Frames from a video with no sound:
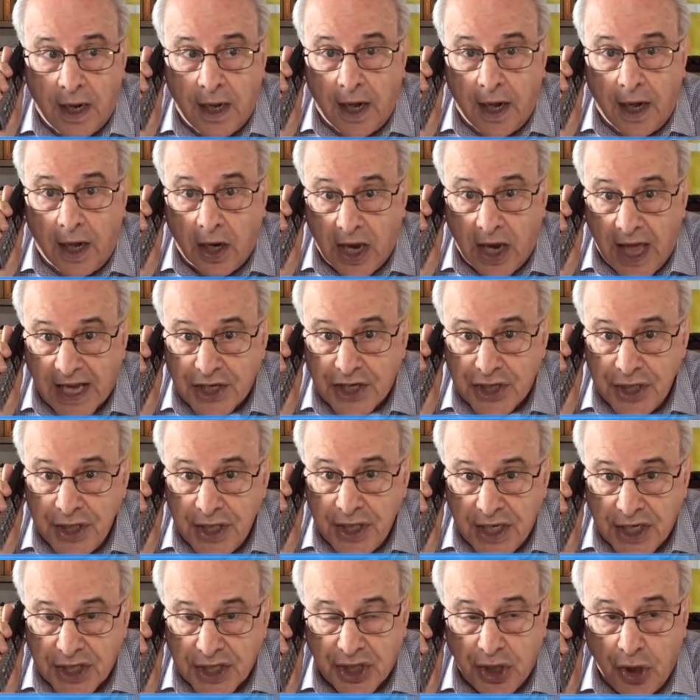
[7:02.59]
election this
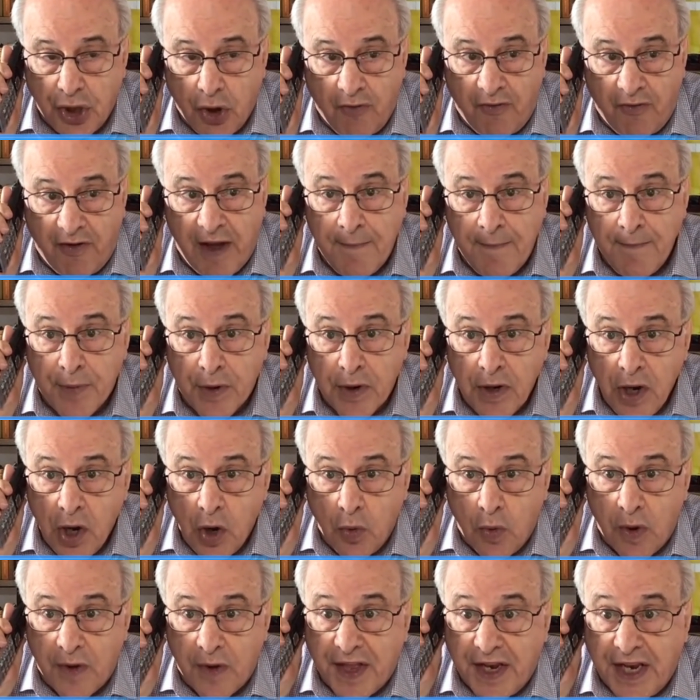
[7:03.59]
November
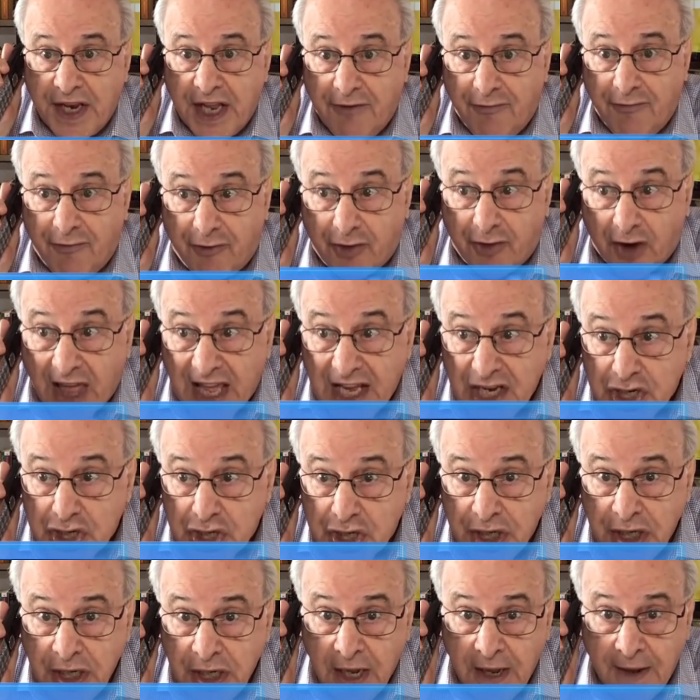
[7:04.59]
with an
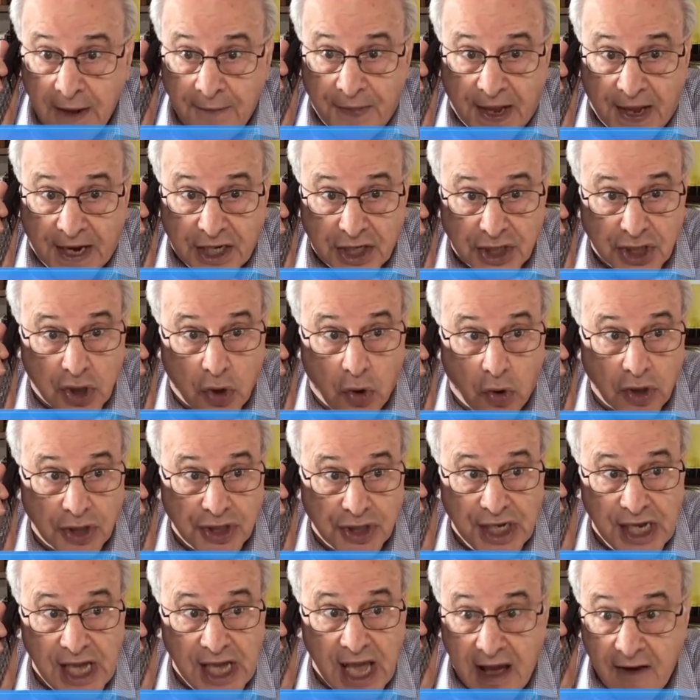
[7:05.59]
inflation that is
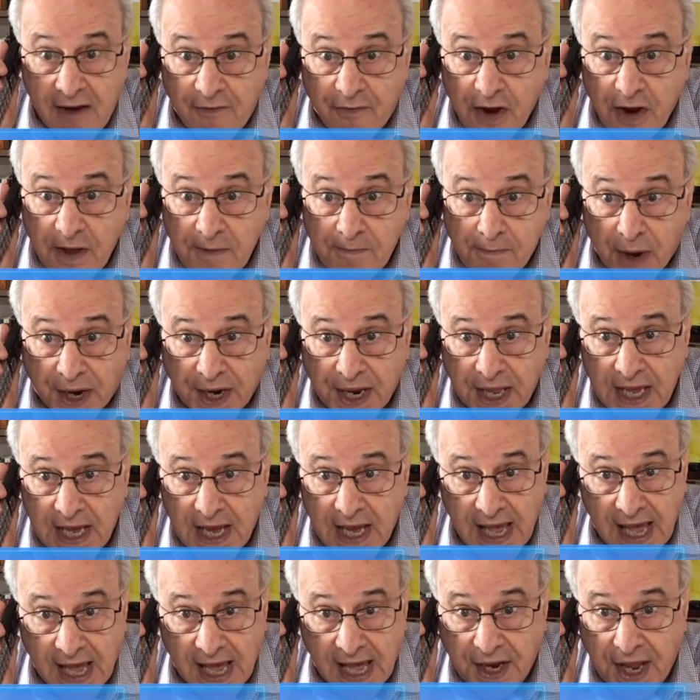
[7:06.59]
causing everybody a
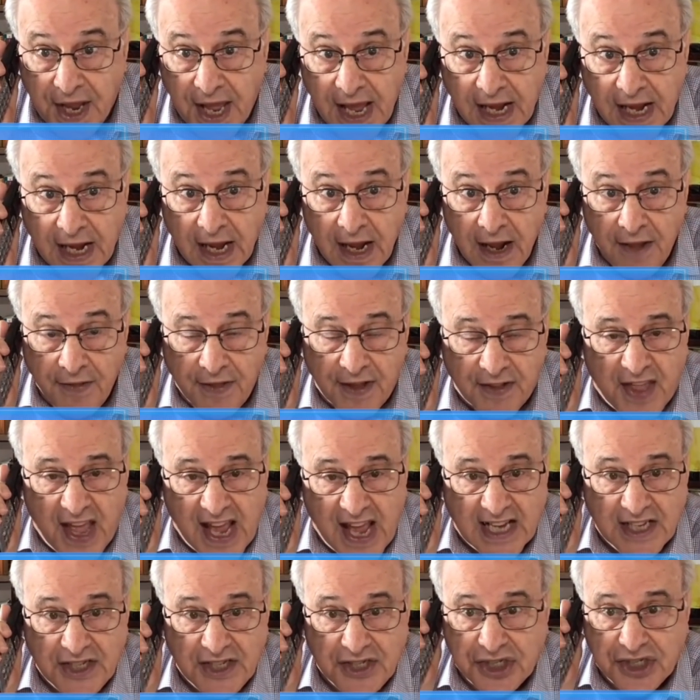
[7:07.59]
headache that they
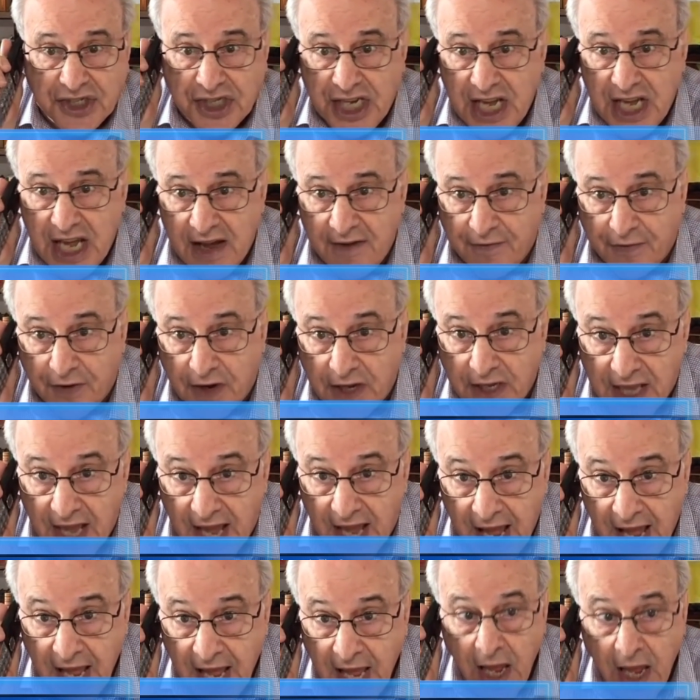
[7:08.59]
can see every
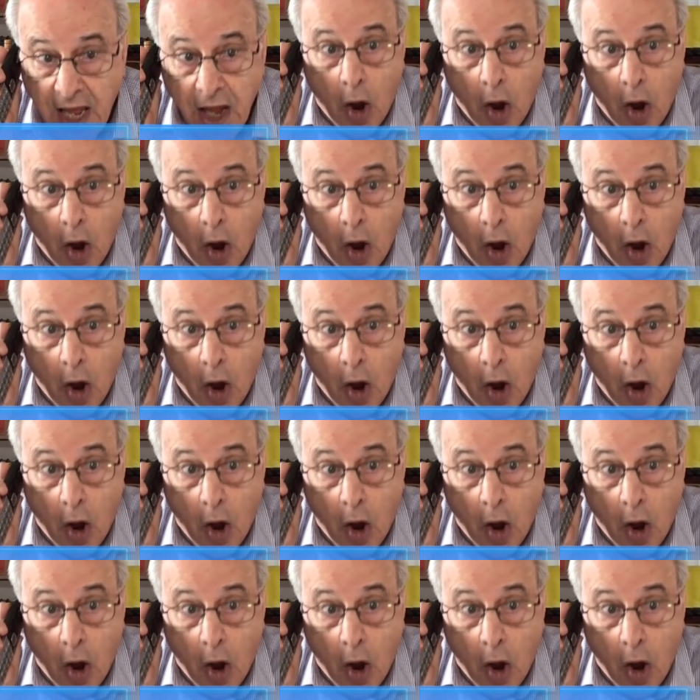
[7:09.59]
day?